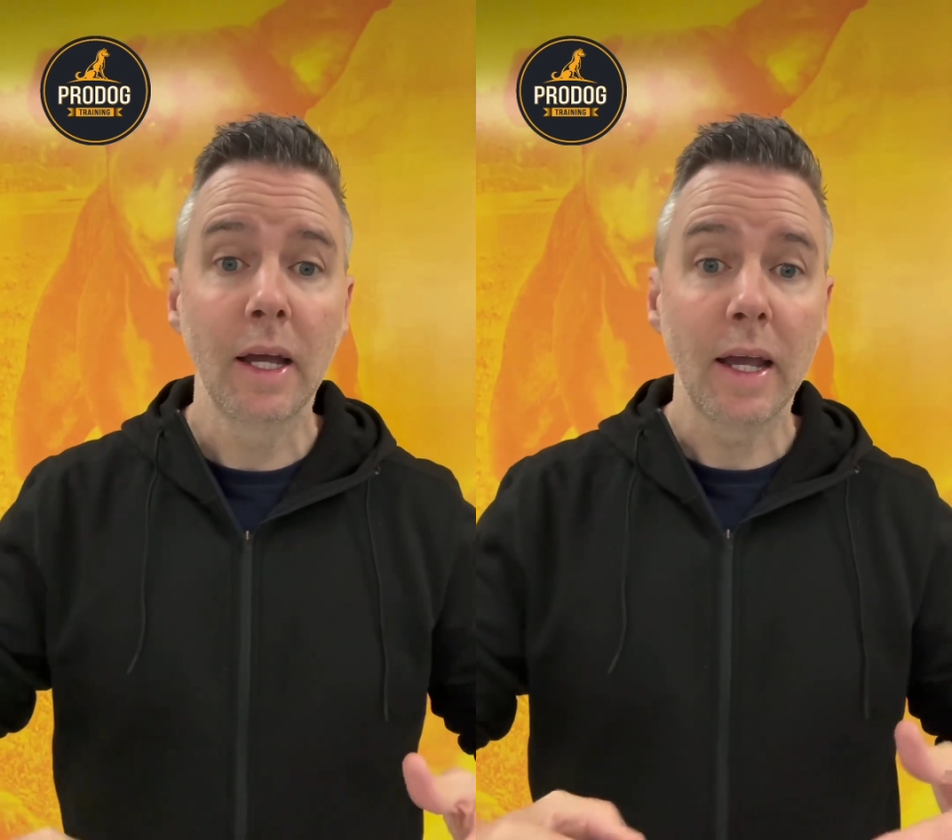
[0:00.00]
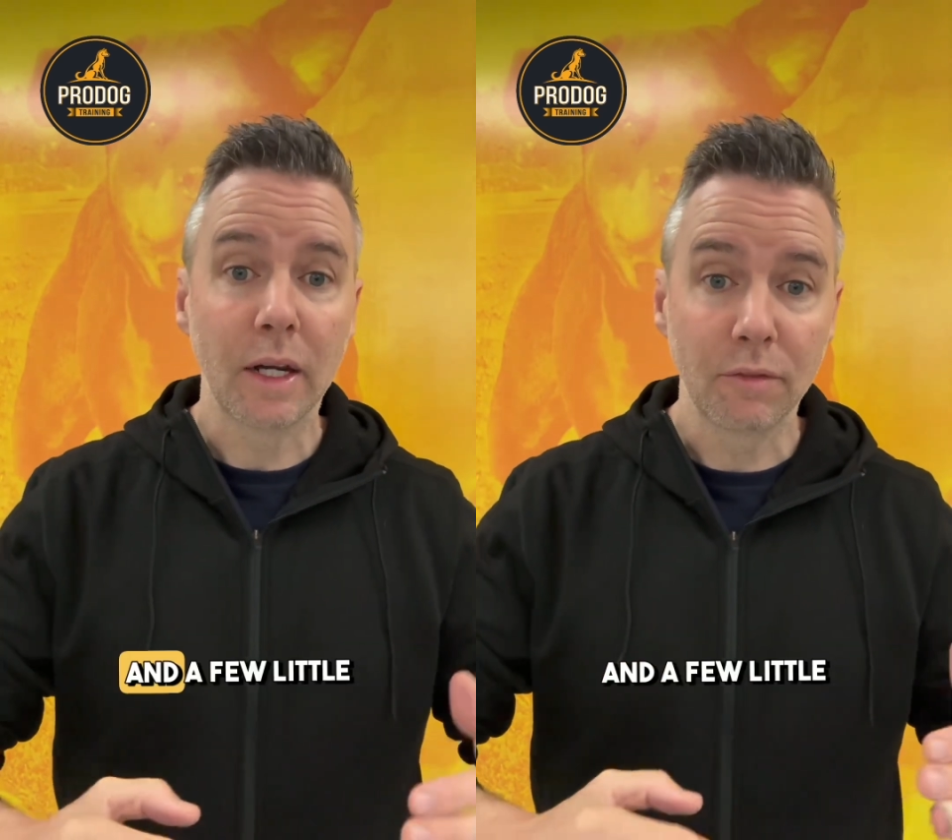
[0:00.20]

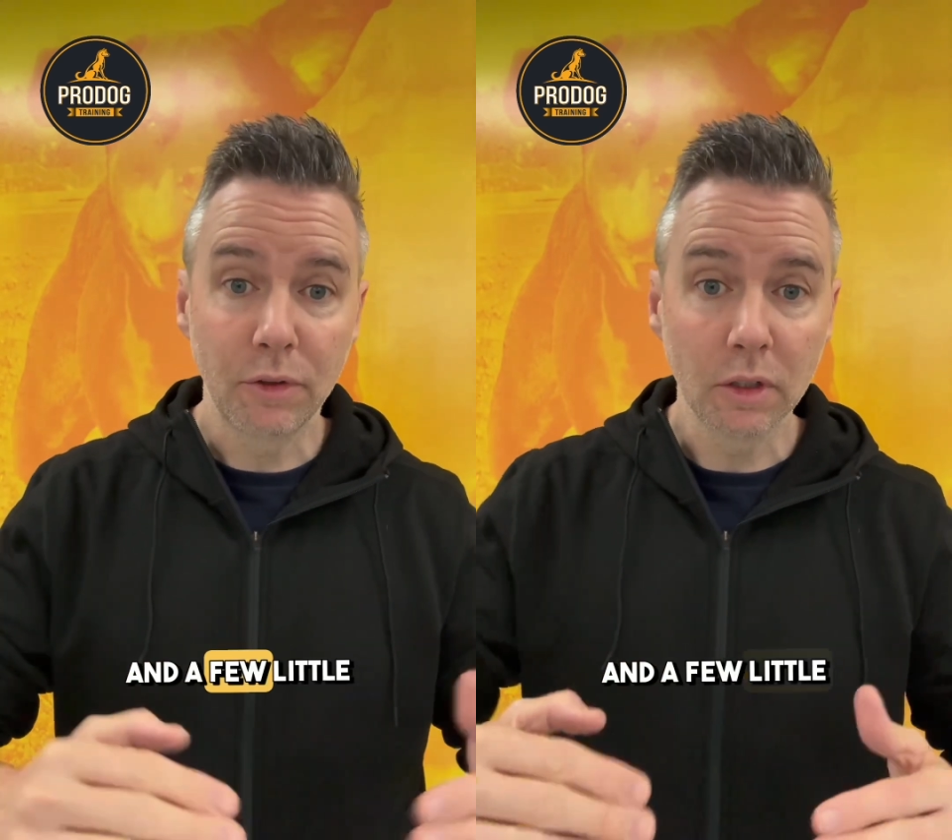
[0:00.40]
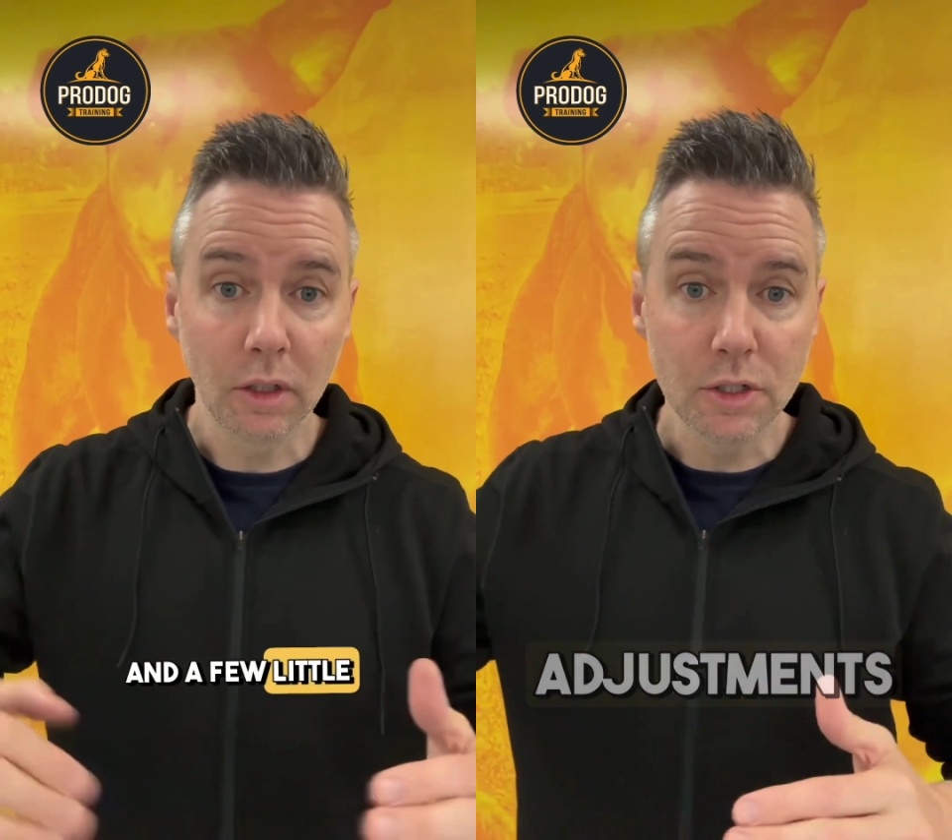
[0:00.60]
and a few
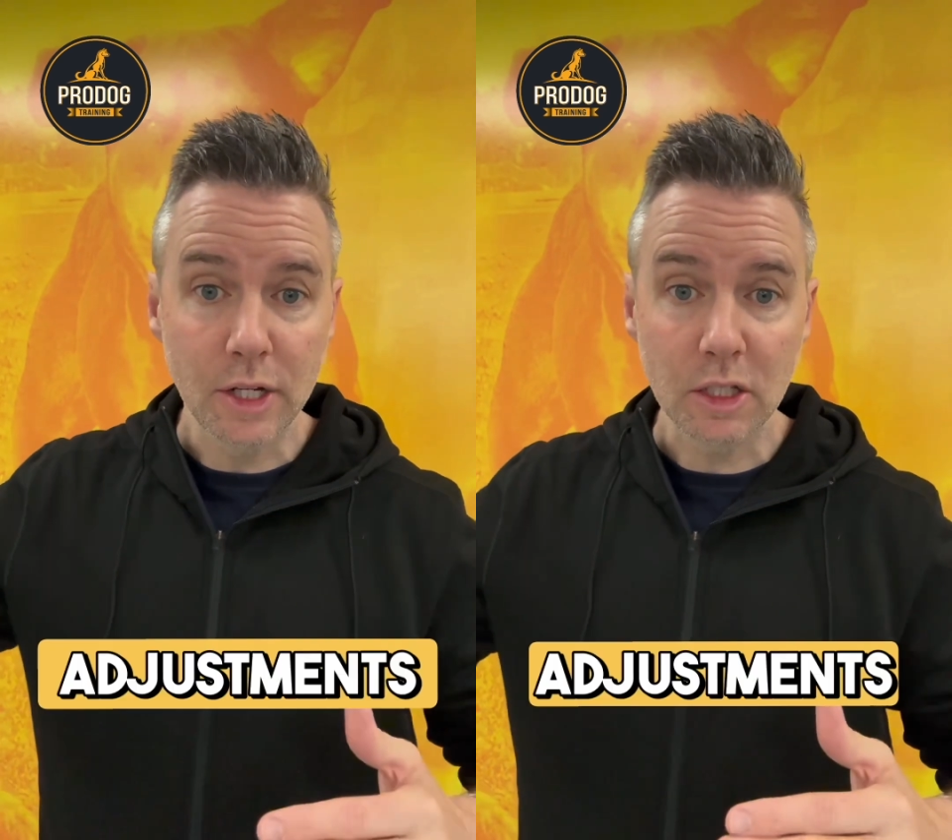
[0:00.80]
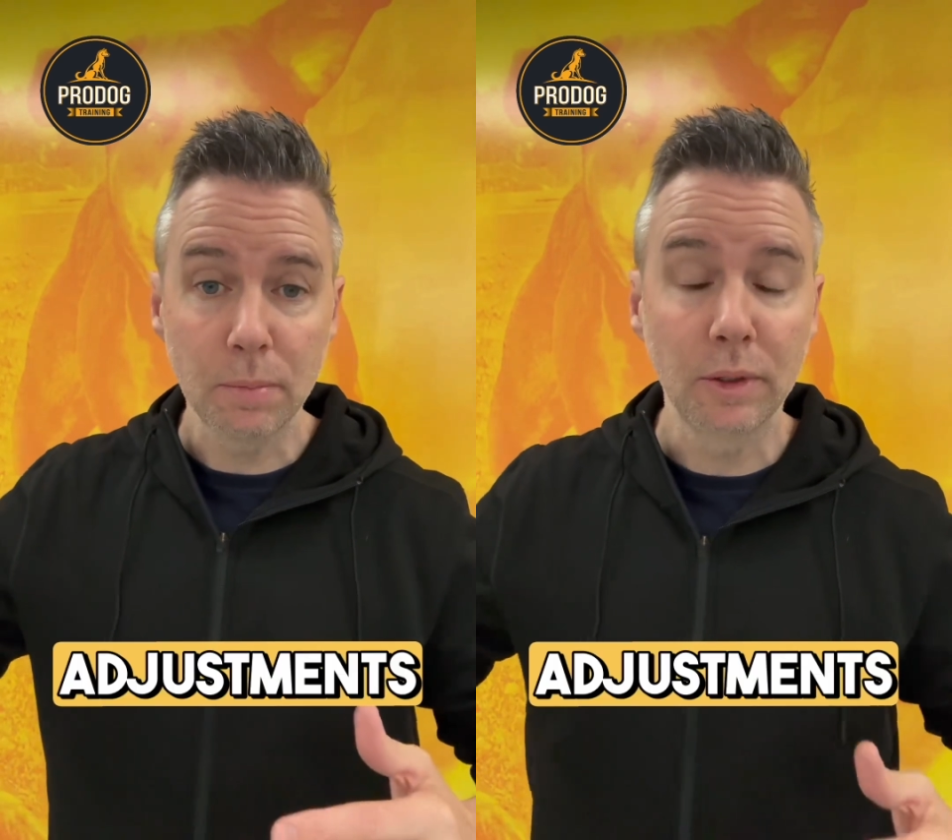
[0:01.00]
little
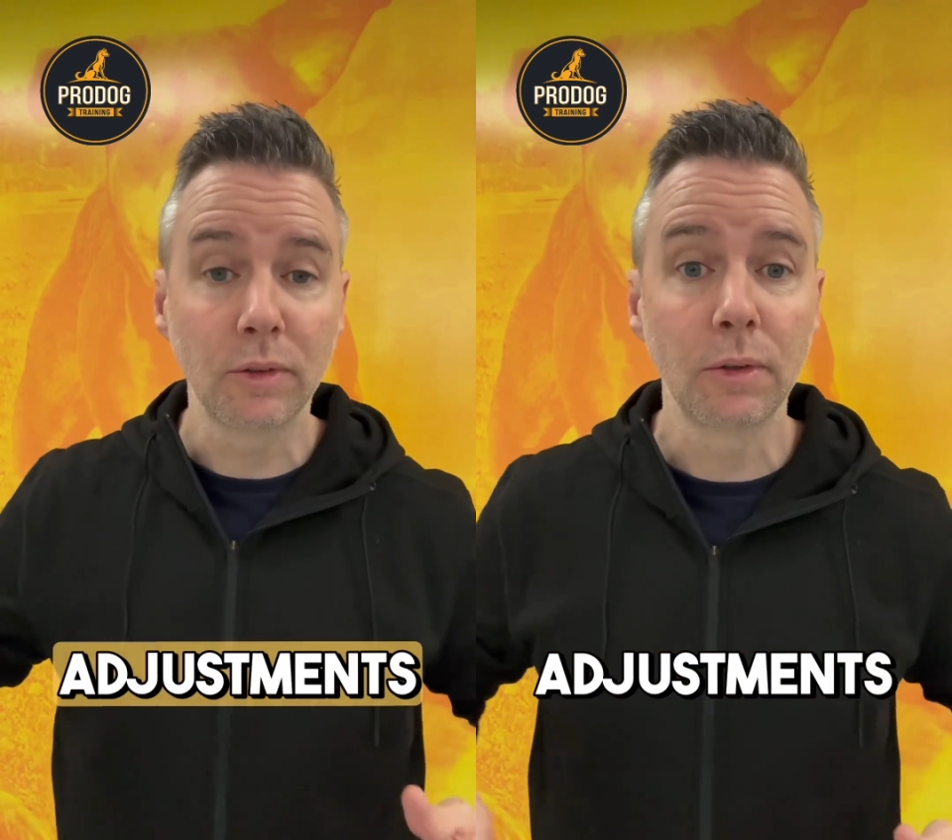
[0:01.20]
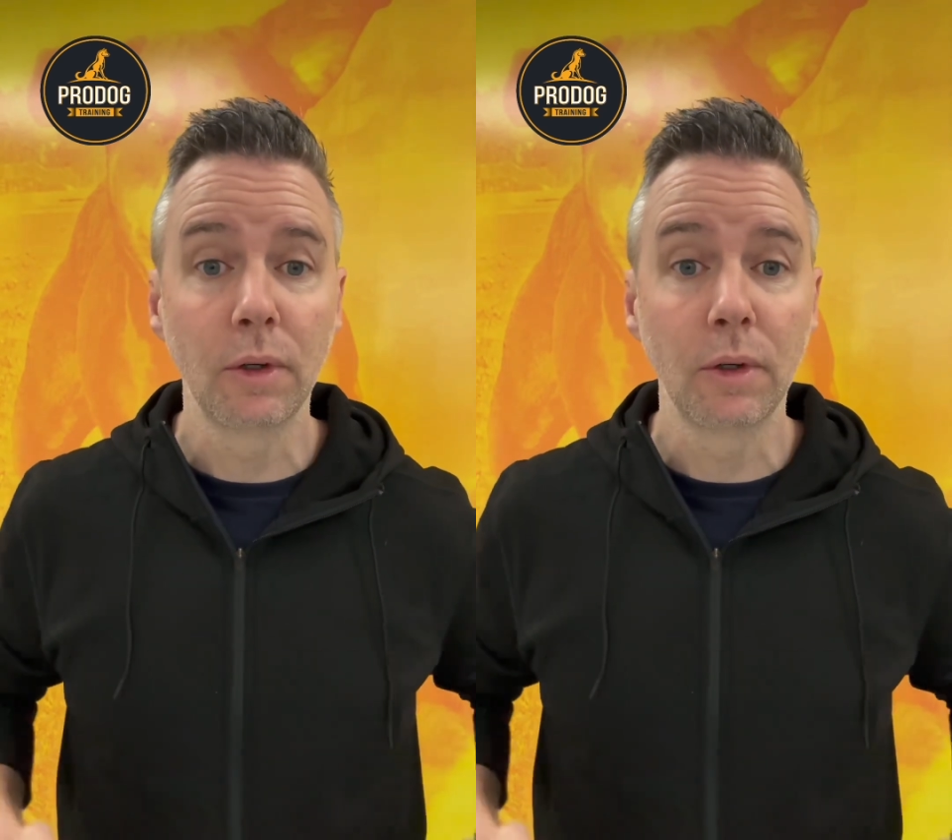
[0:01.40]
adjustments